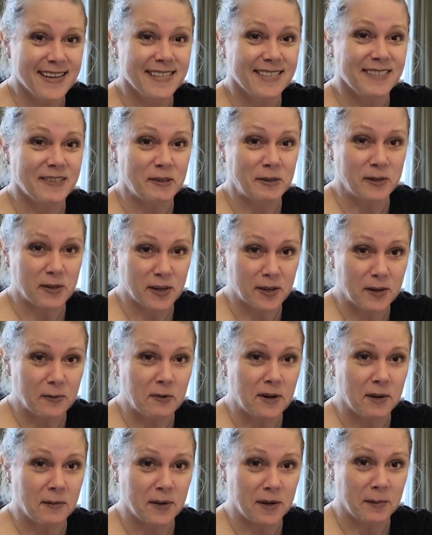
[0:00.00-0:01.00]
So you're going to
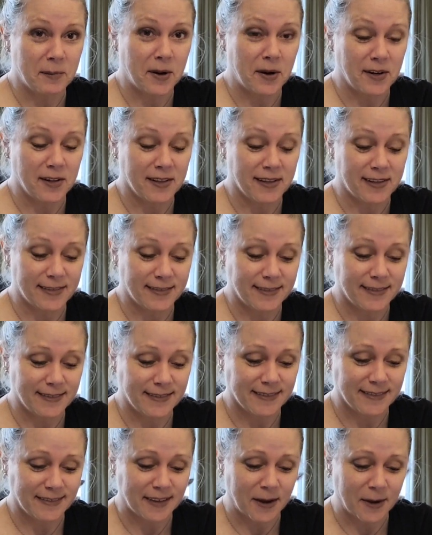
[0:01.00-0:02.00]
want to be a part of this.
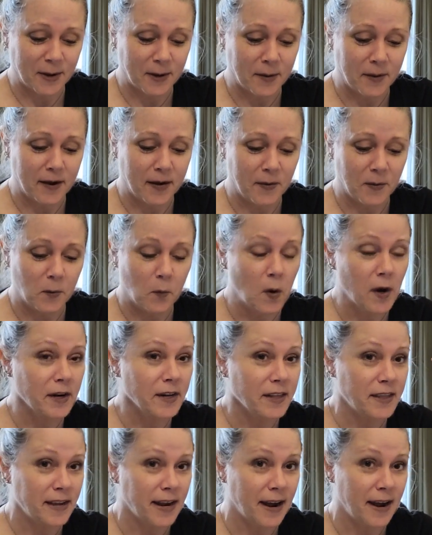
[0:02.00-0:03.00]
So one
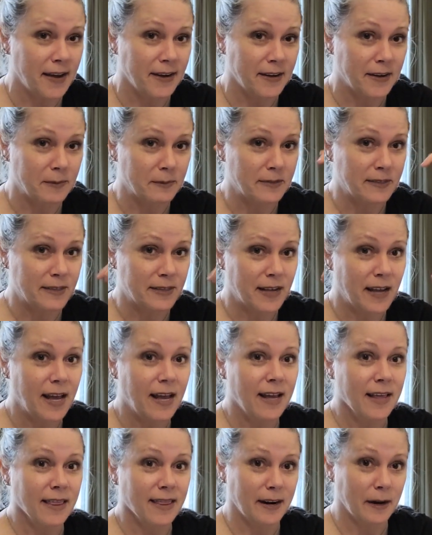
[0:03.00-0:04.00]
of the items
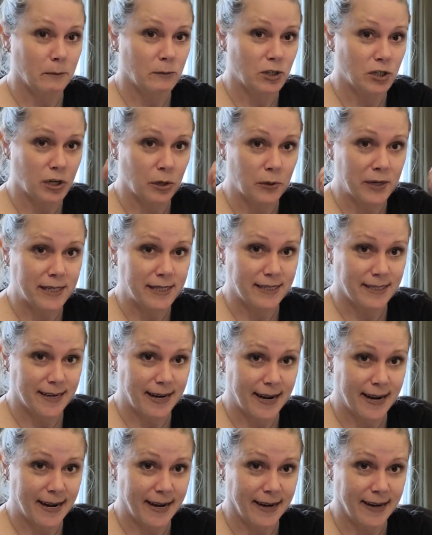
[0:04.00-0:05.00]
that I'm showing
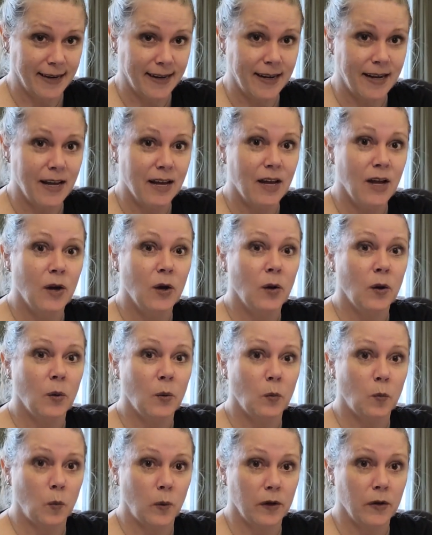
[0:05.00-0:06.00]
today
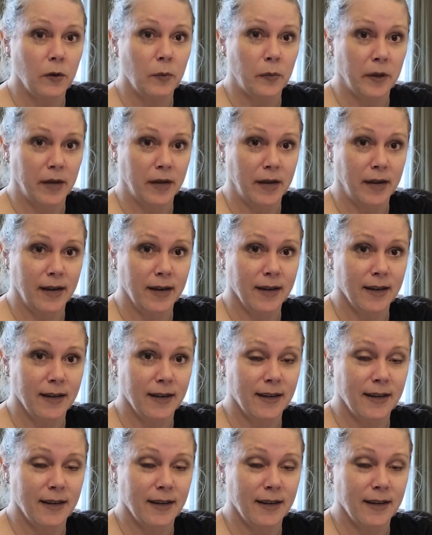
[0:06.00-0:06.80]
will be